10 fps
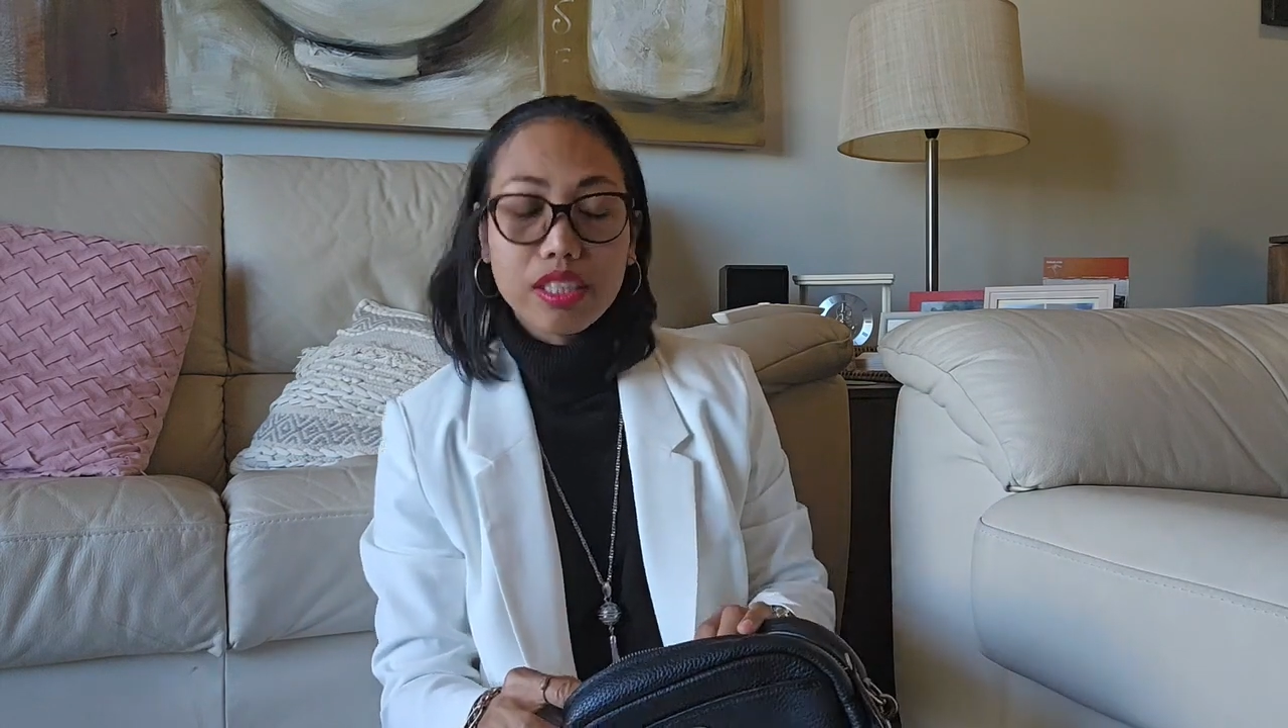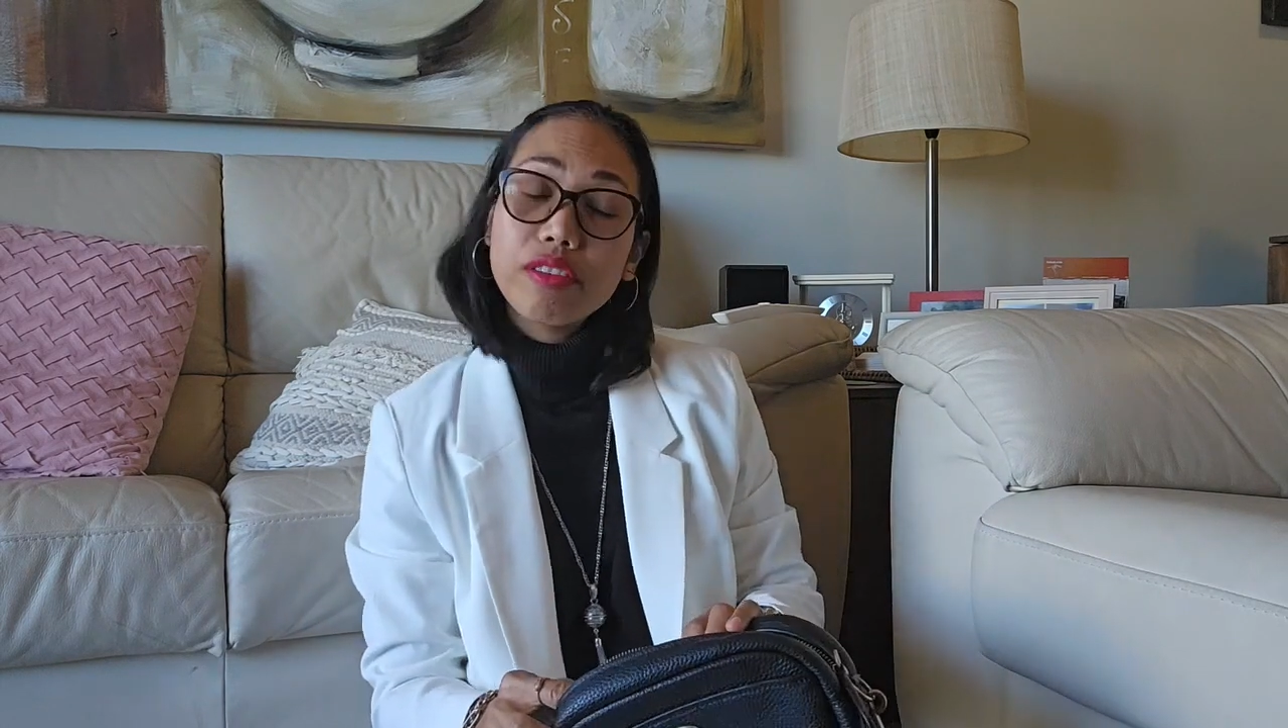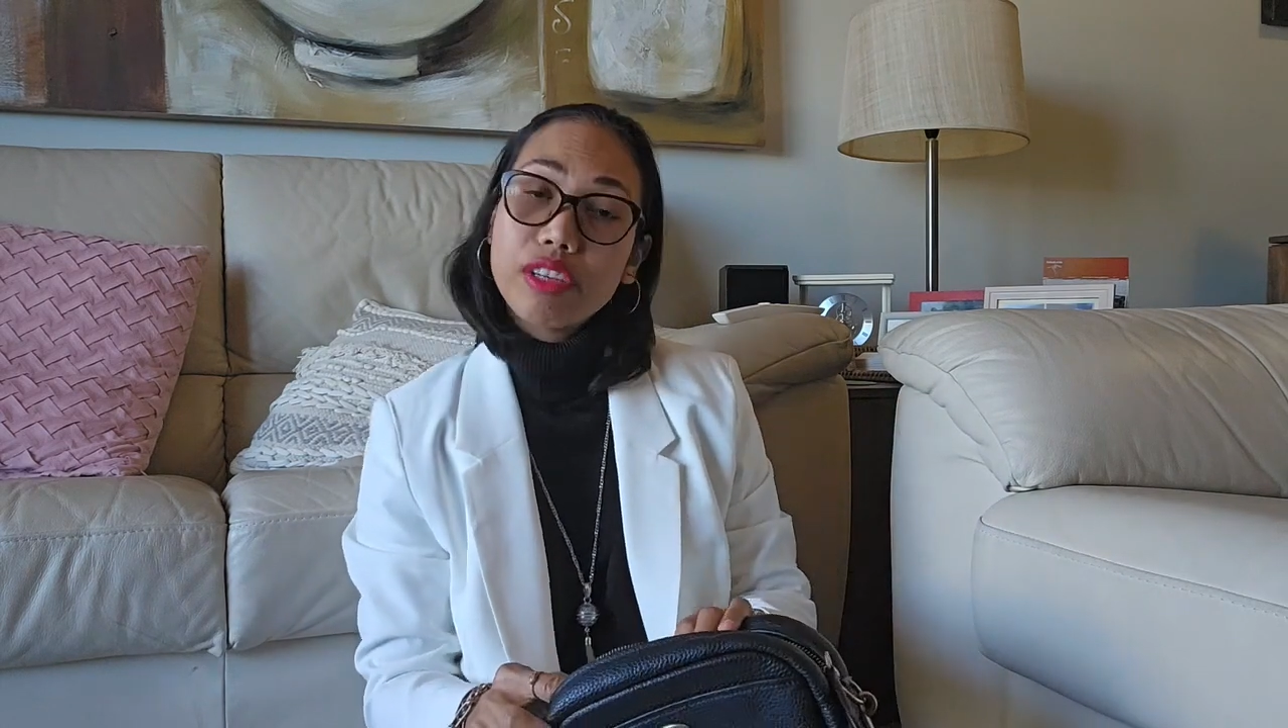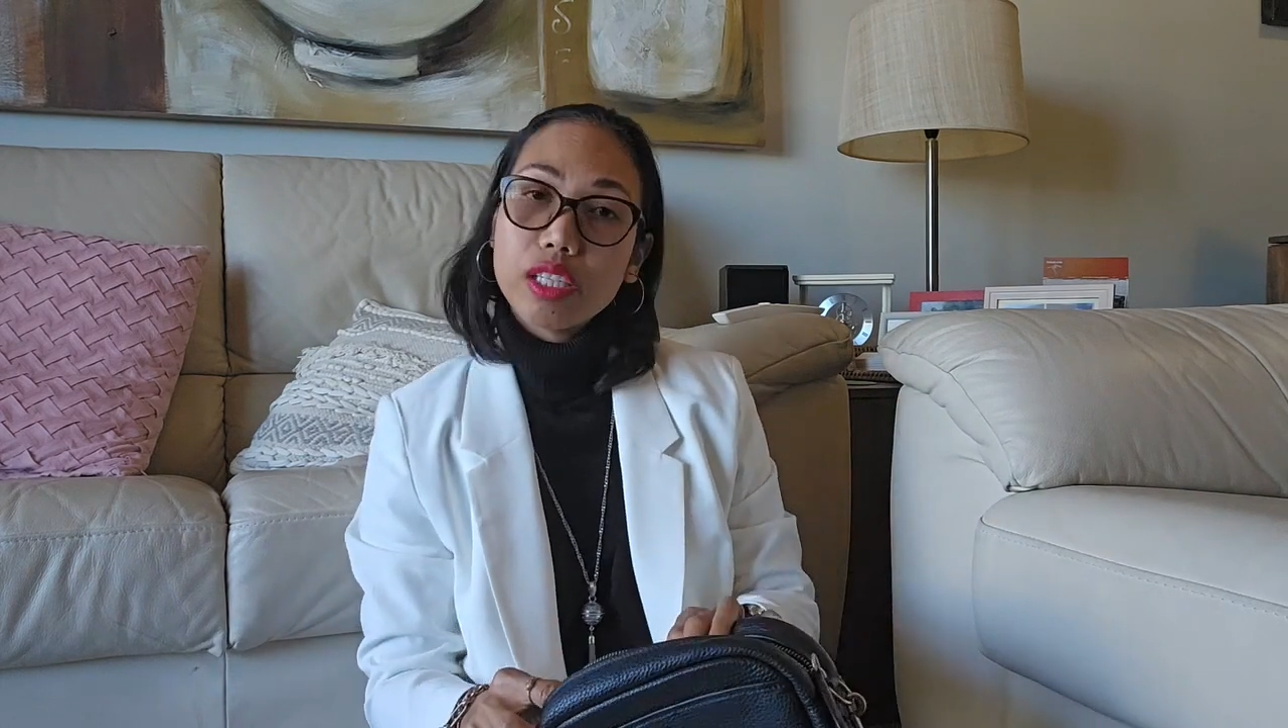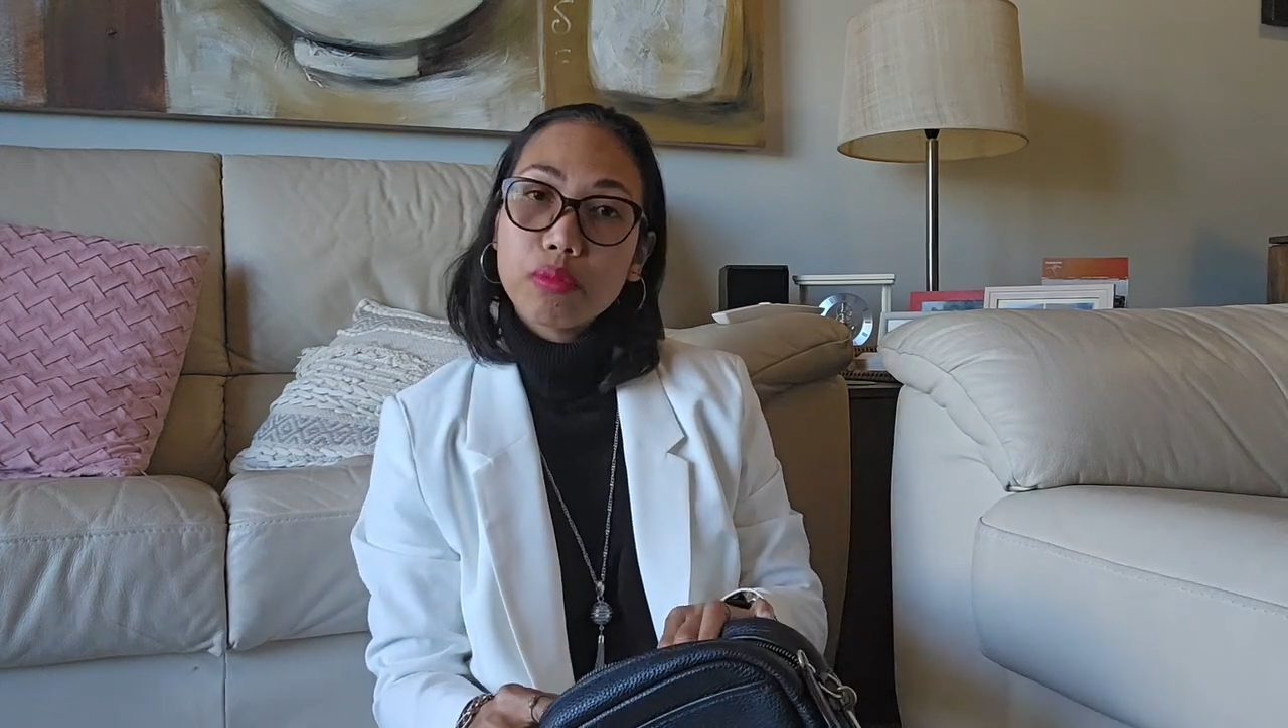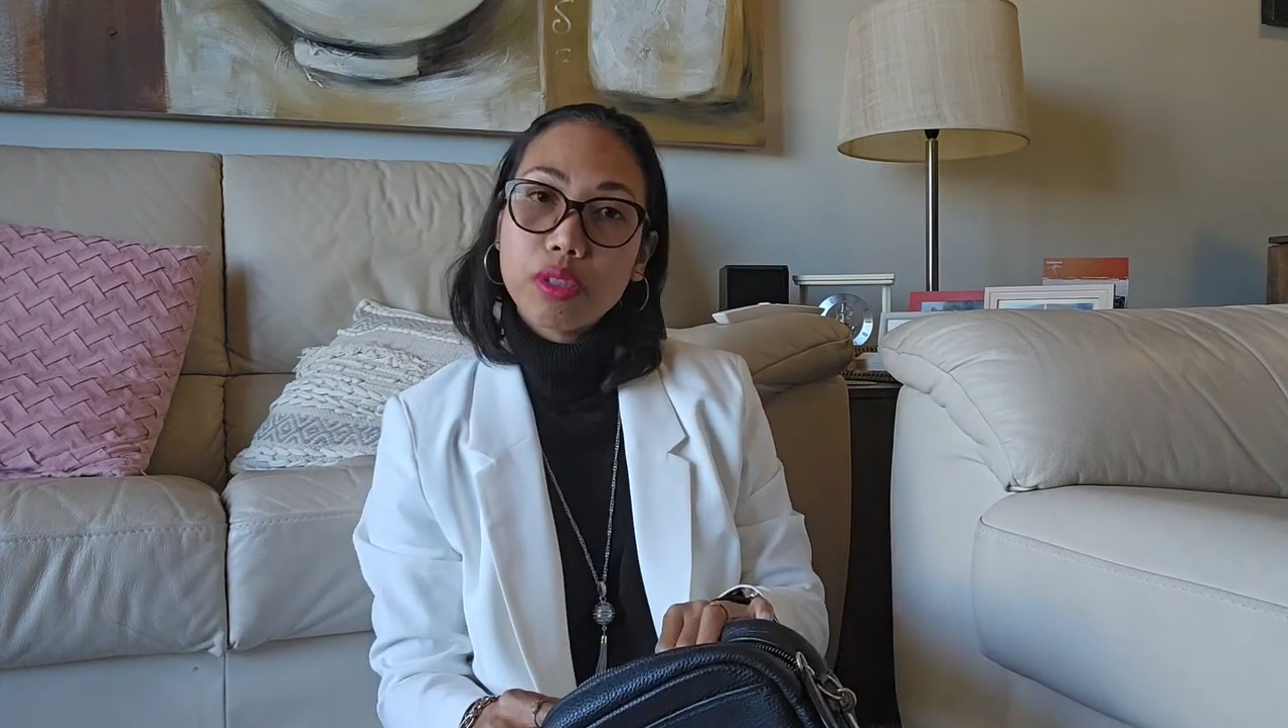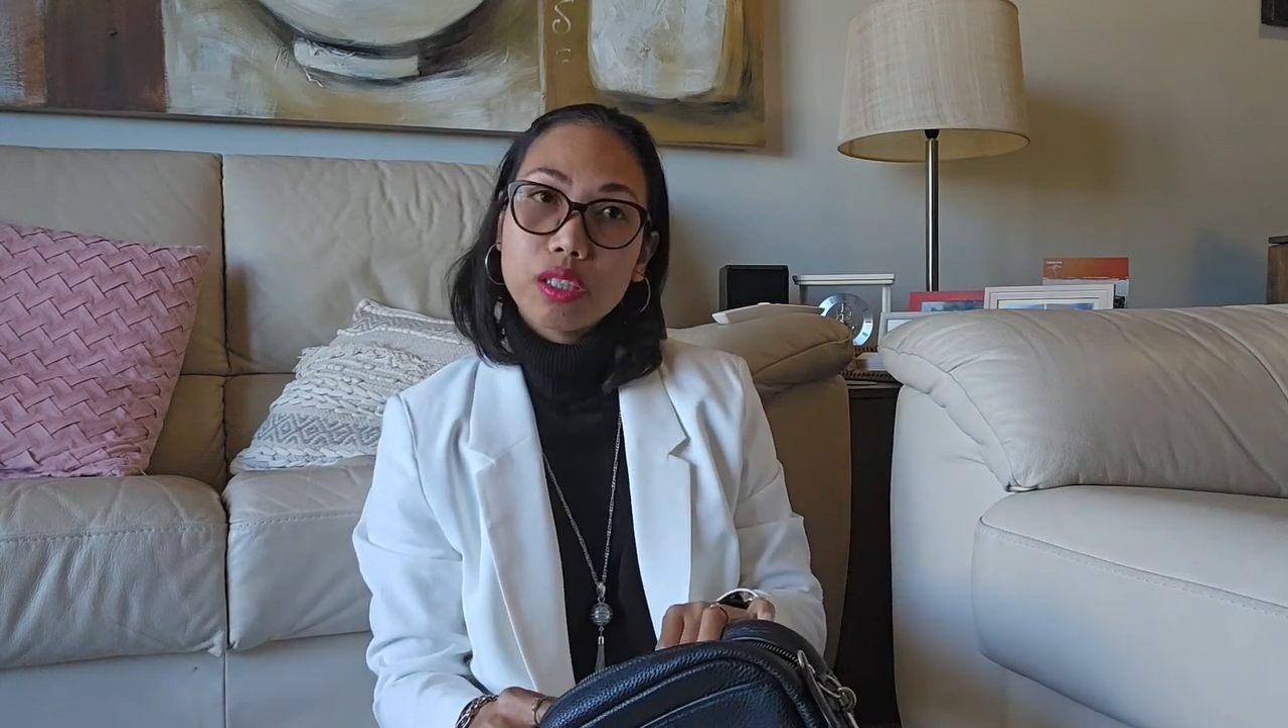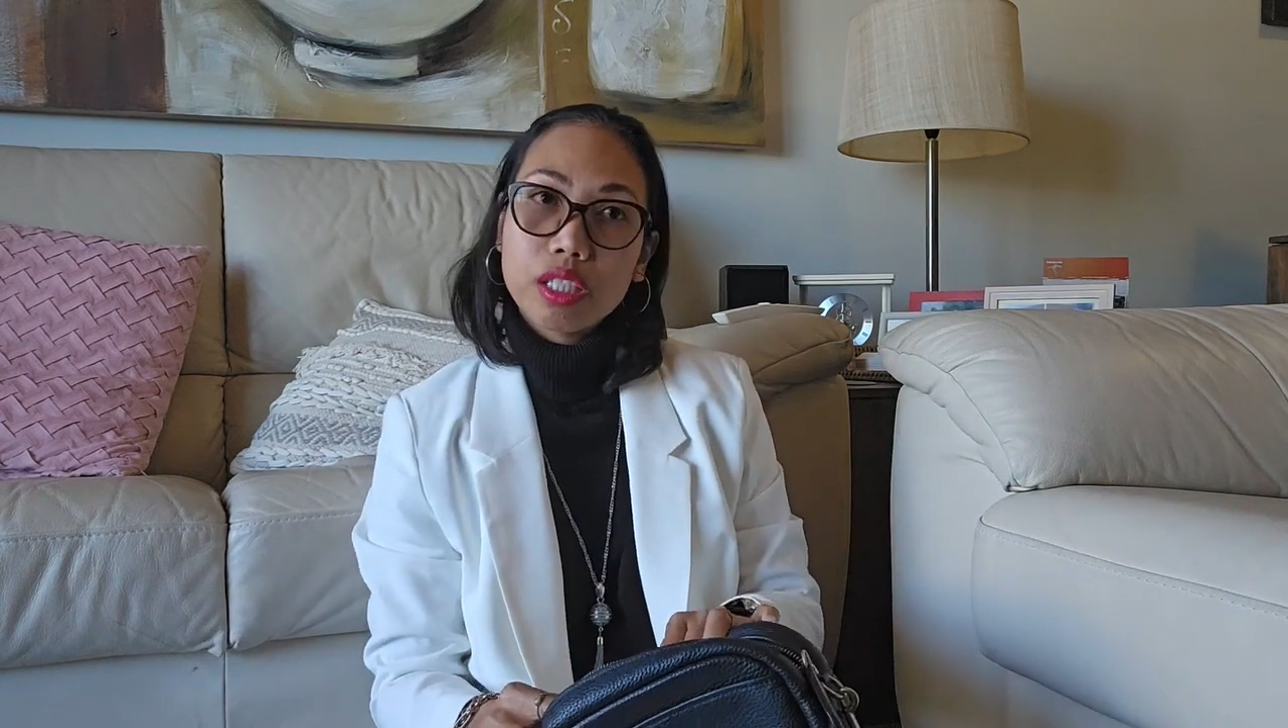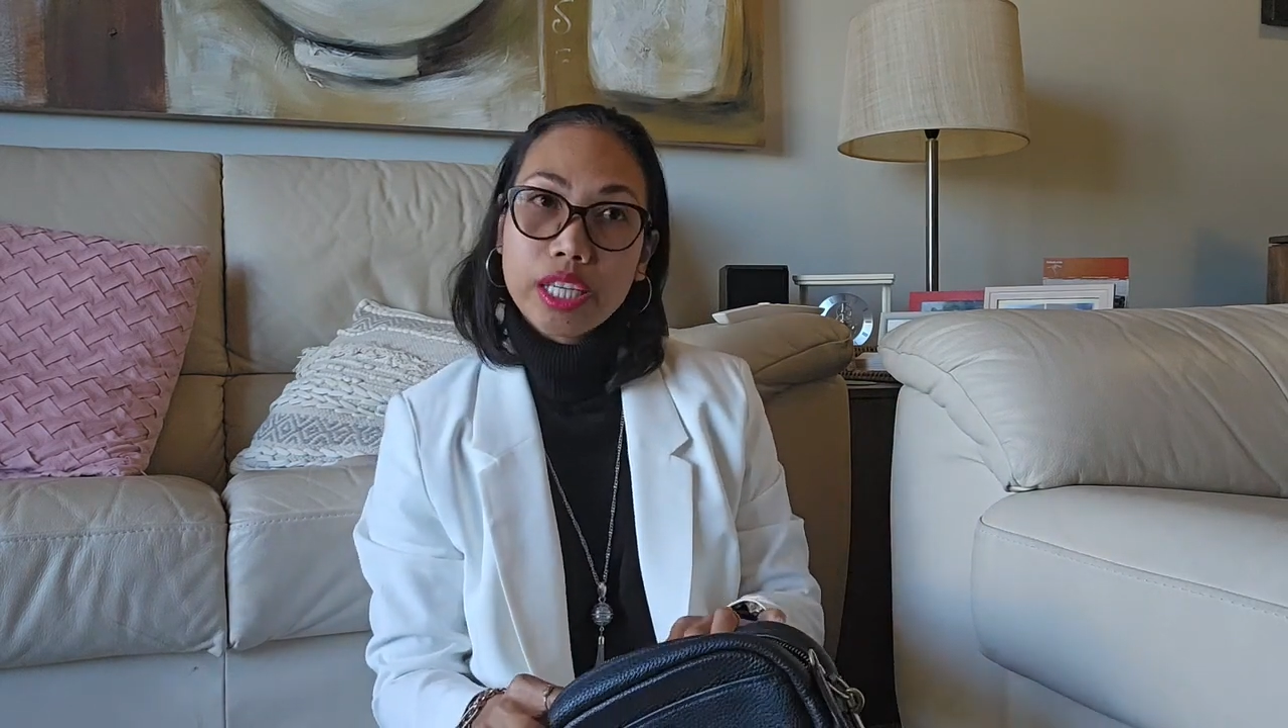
available